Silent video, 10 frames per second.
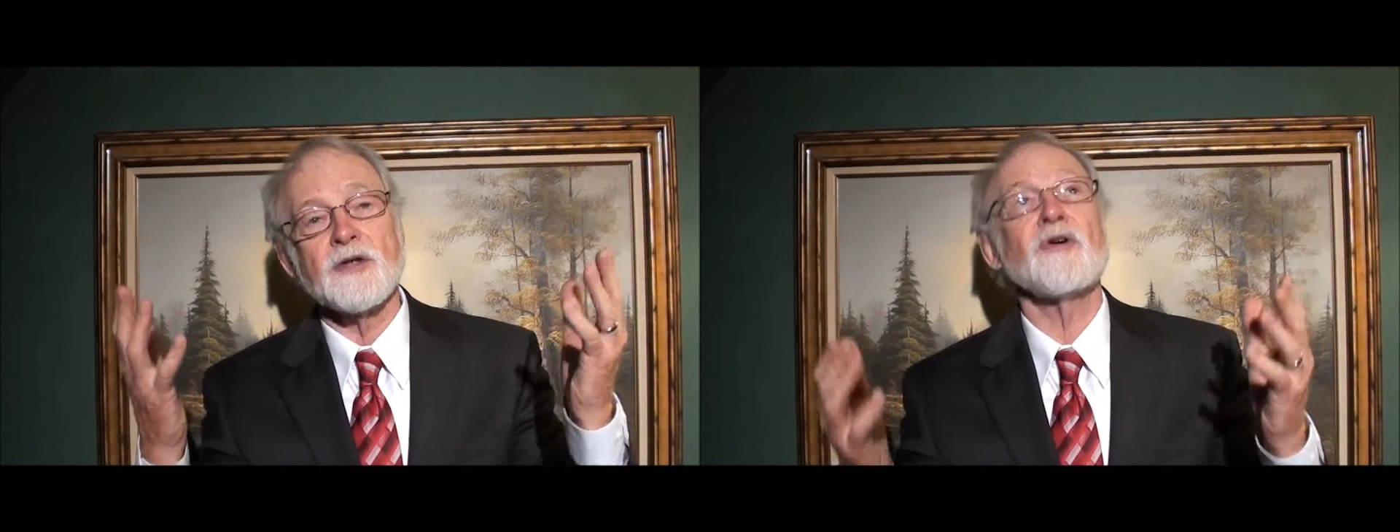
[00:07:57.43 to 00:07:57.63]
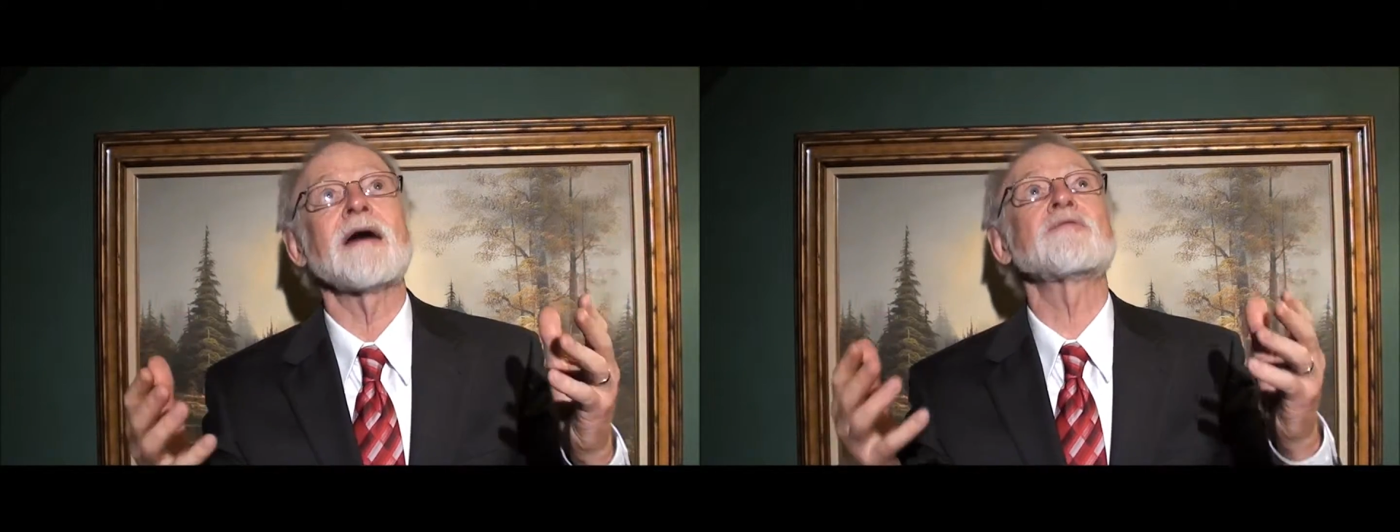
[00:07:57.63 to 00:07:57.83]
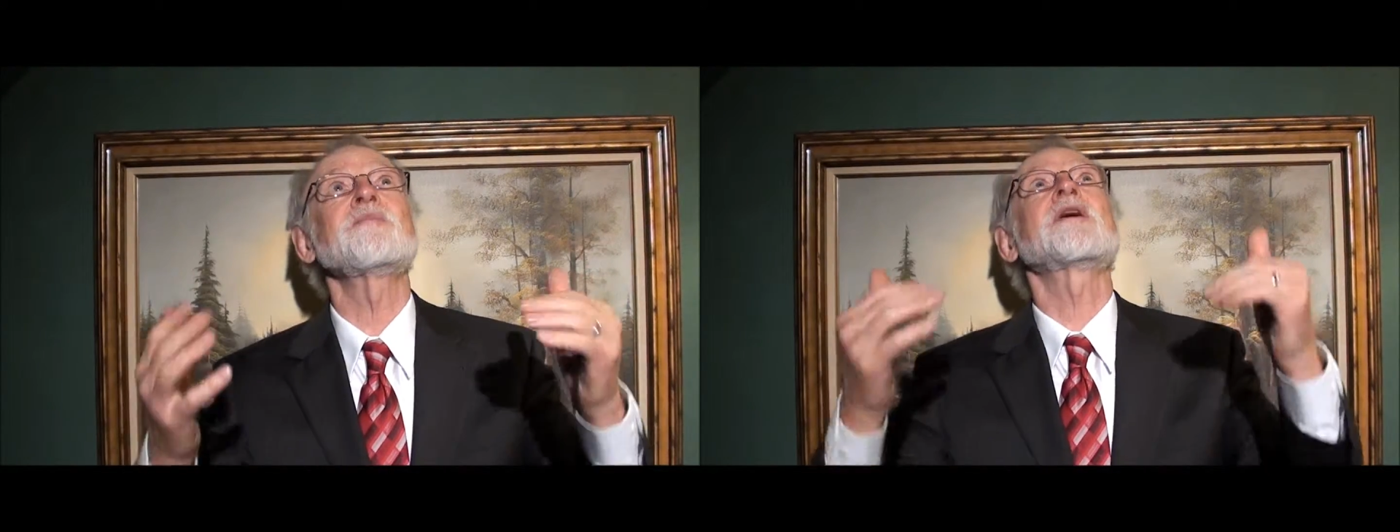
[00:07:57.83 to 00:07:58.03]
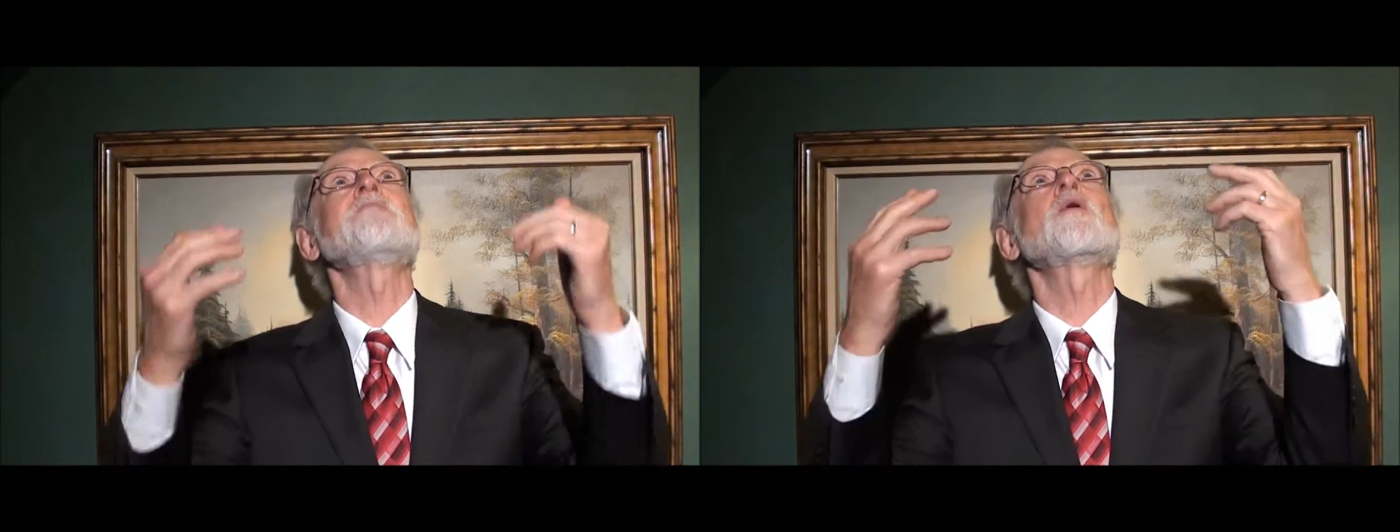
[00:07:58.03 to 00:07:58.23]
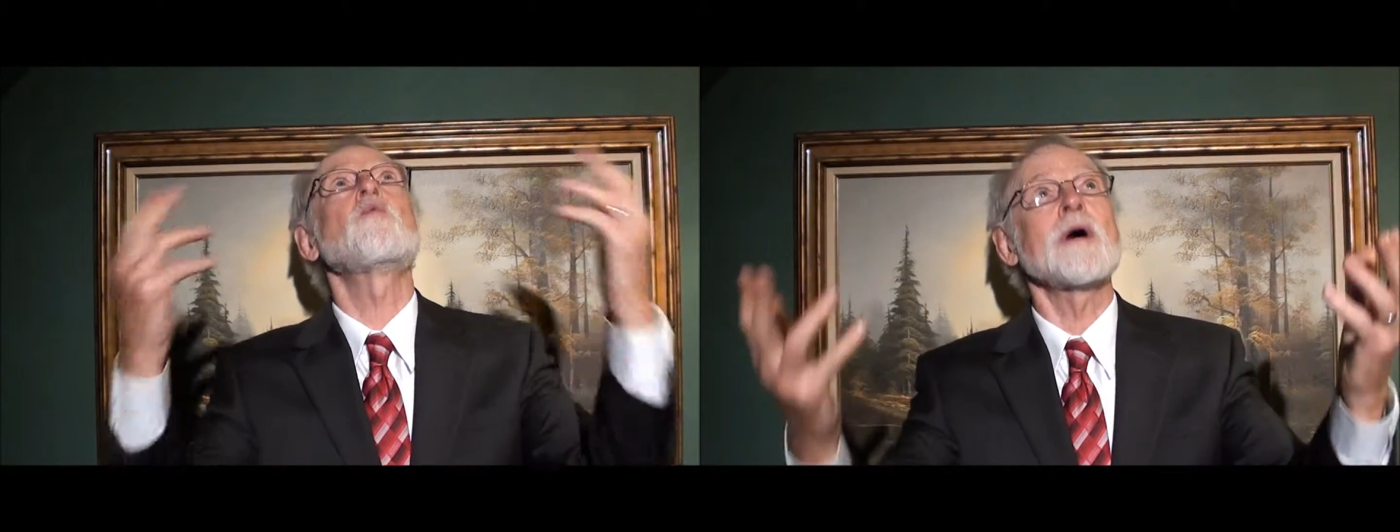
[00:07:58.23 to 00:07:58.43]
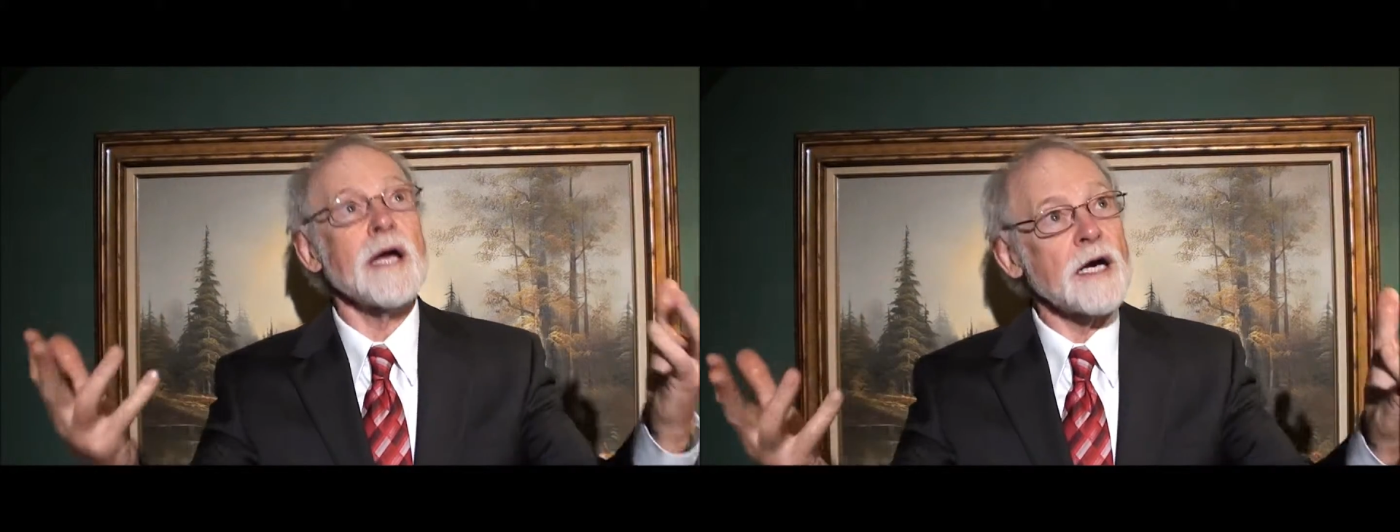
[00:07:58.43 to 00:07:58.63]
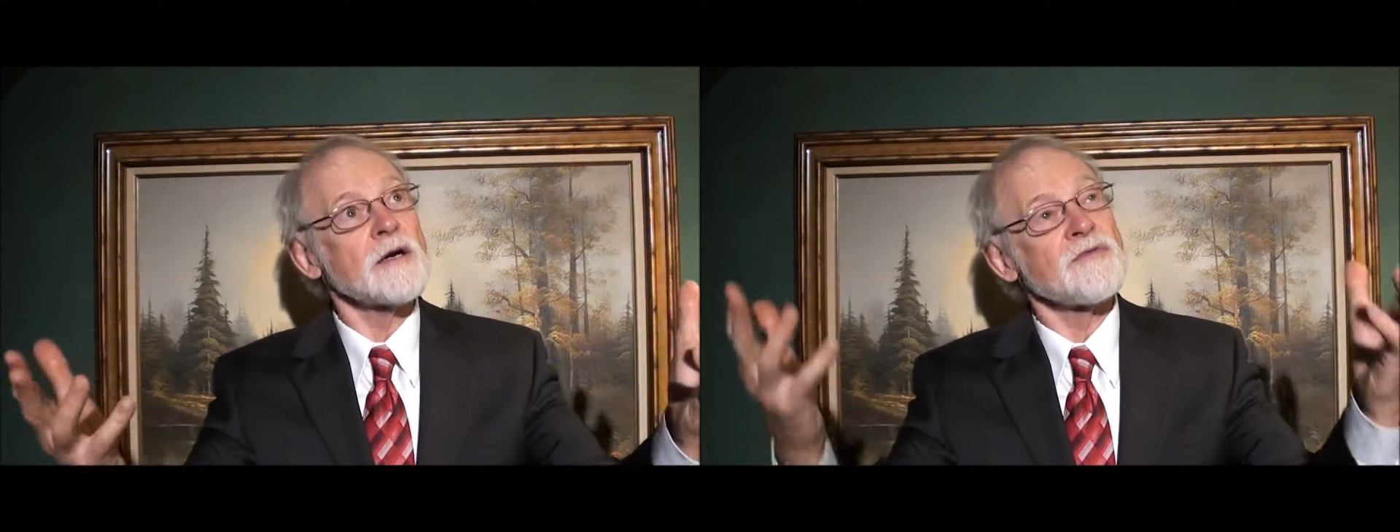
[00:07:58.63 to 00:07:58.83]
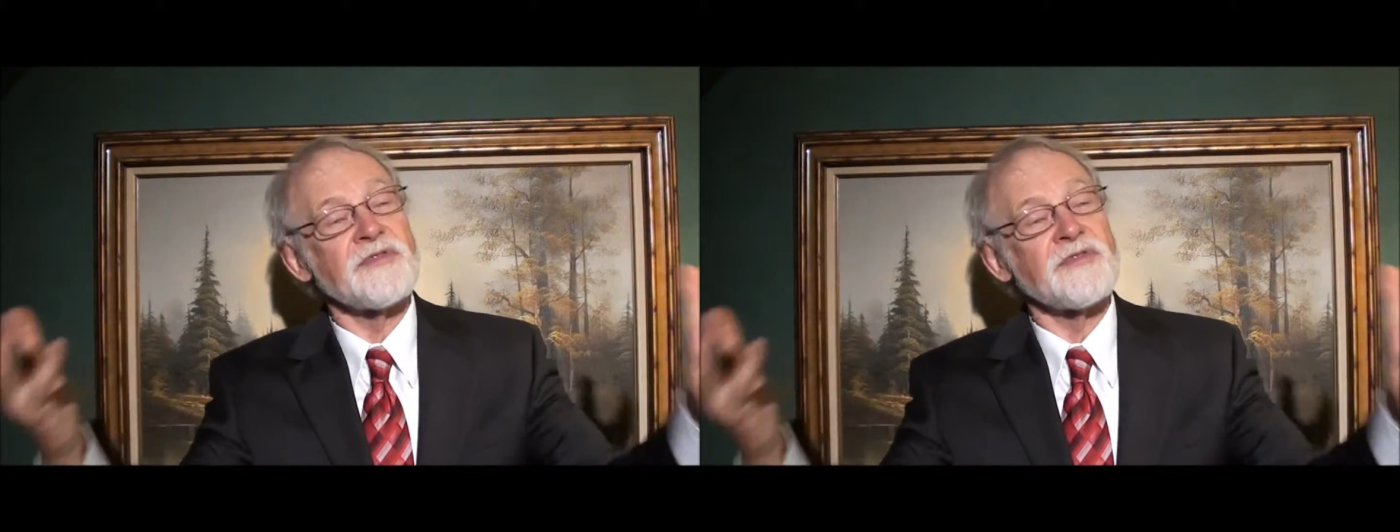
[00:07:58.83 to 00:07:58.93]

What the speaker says: You have to become aware of